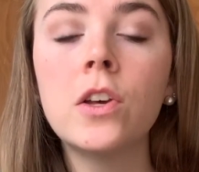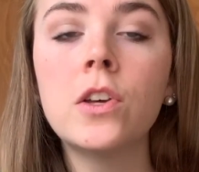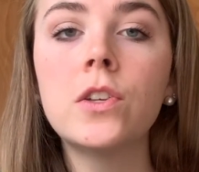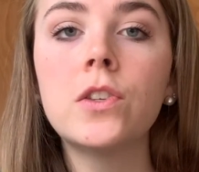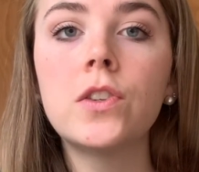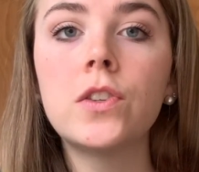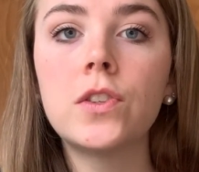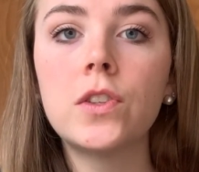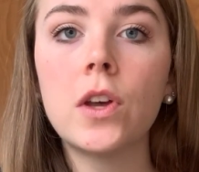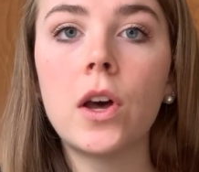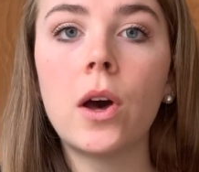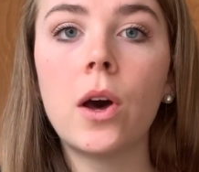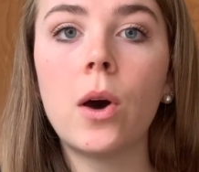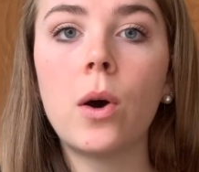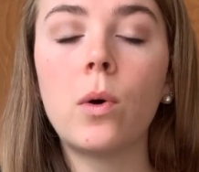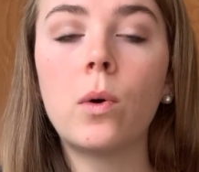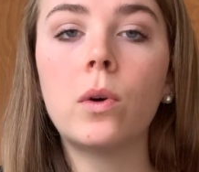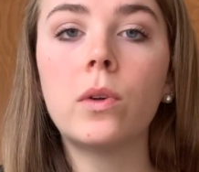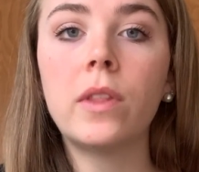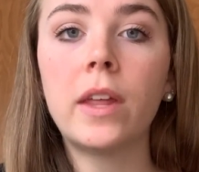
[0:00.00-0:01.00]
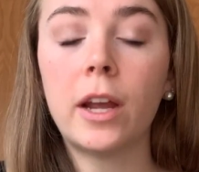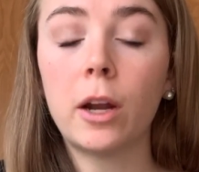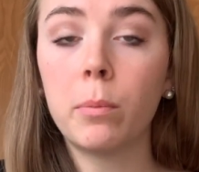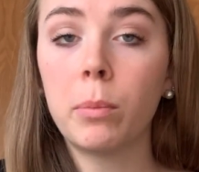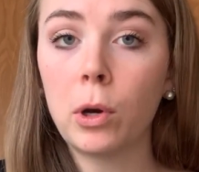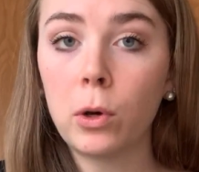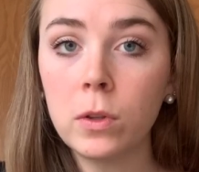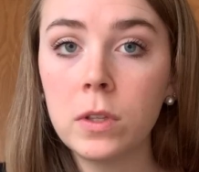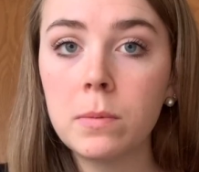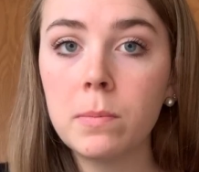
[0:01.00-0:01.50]
So they are
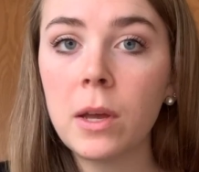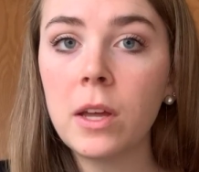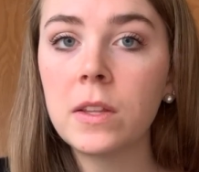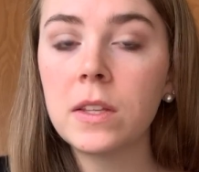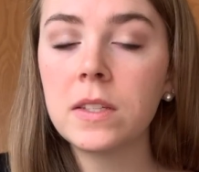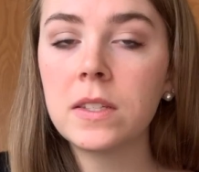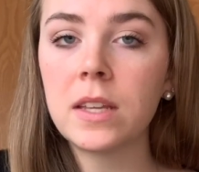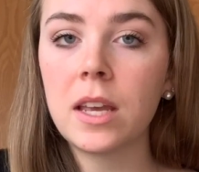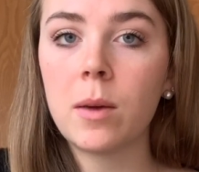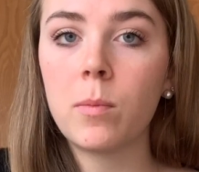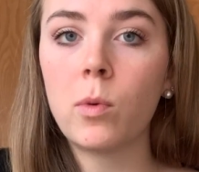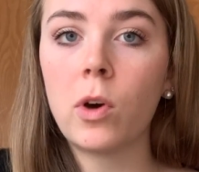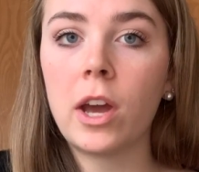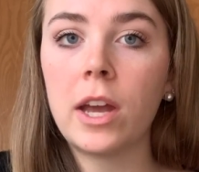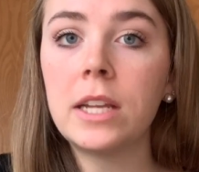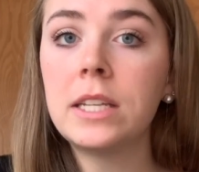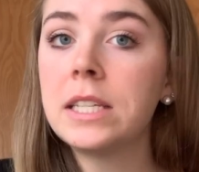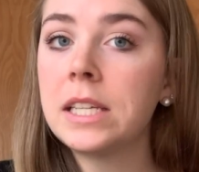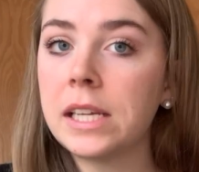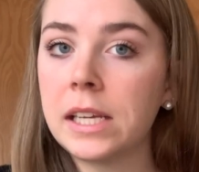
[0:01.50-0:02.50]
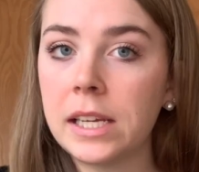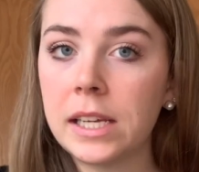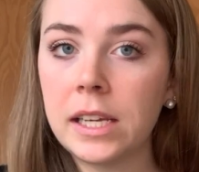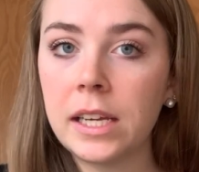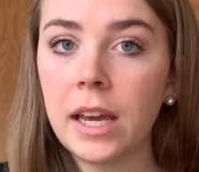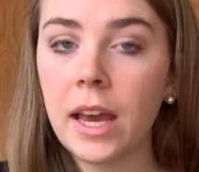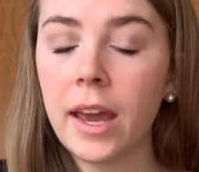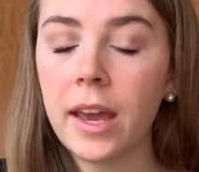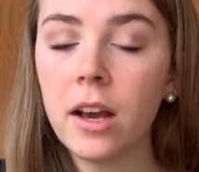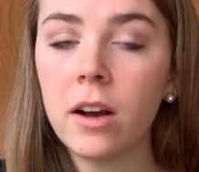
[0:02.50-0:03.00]
both spelled the same way,
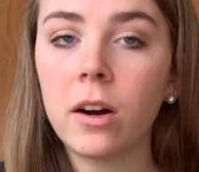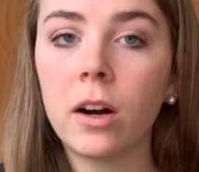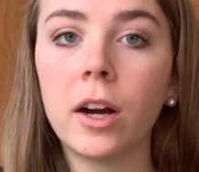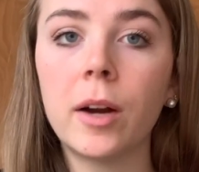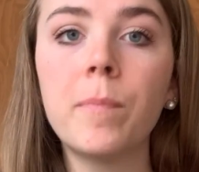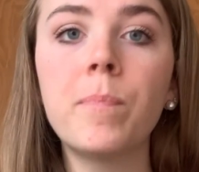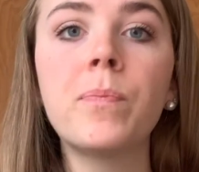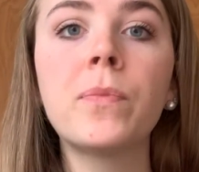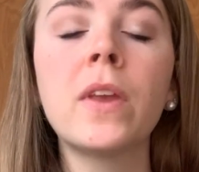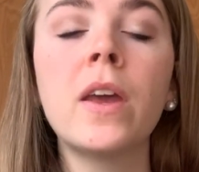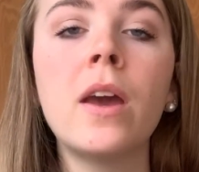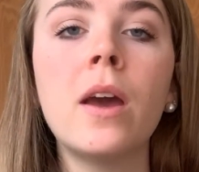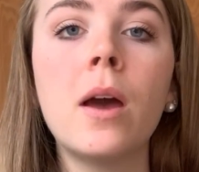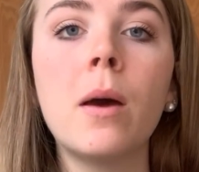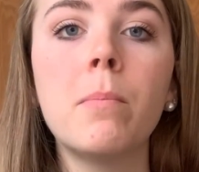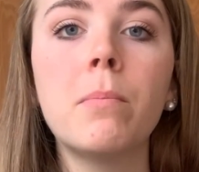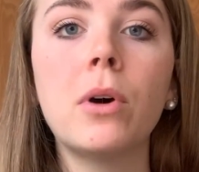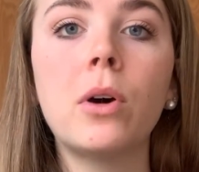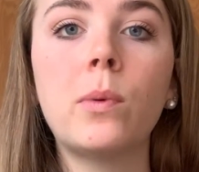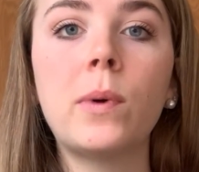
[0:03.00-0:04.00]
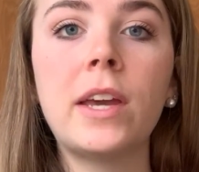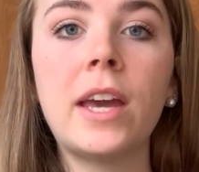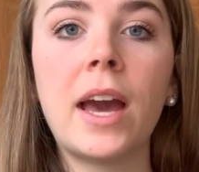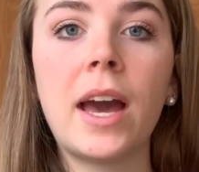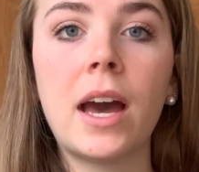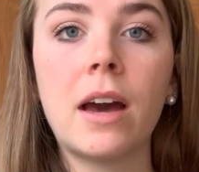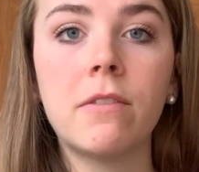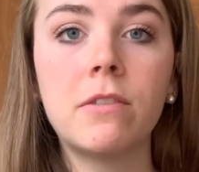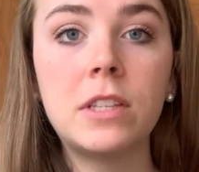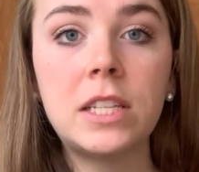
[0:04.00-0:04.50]
T-E-A-R, but we
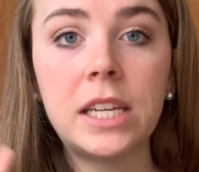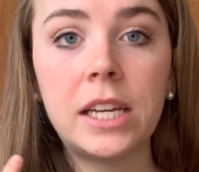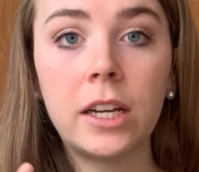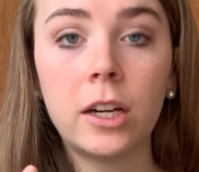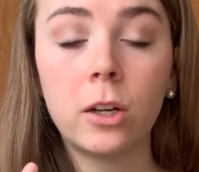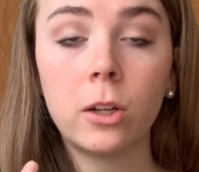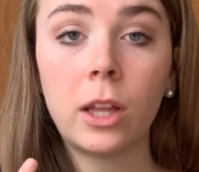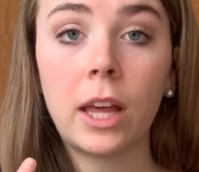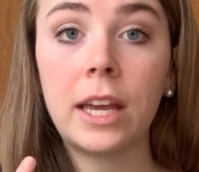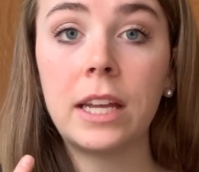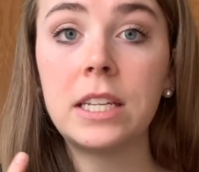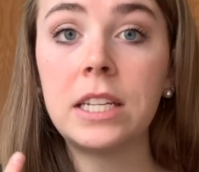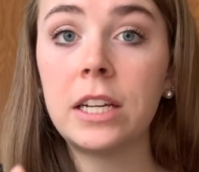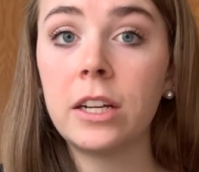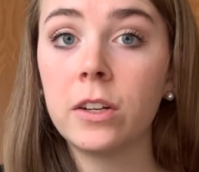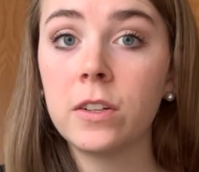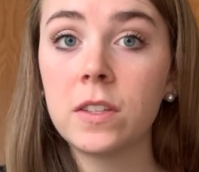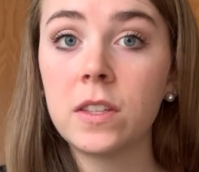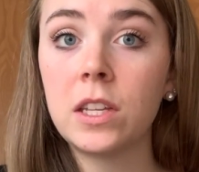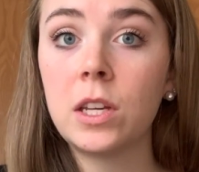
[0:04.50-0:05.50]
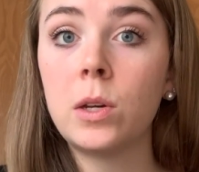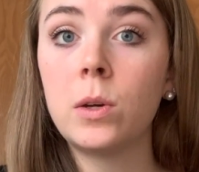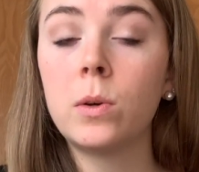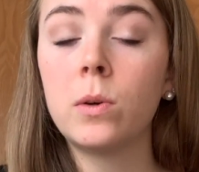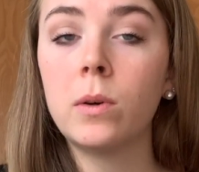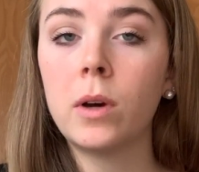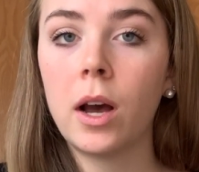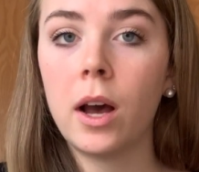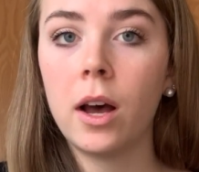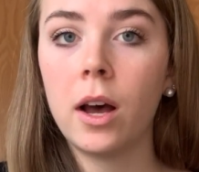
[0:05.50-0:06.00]
have tear like tears that you,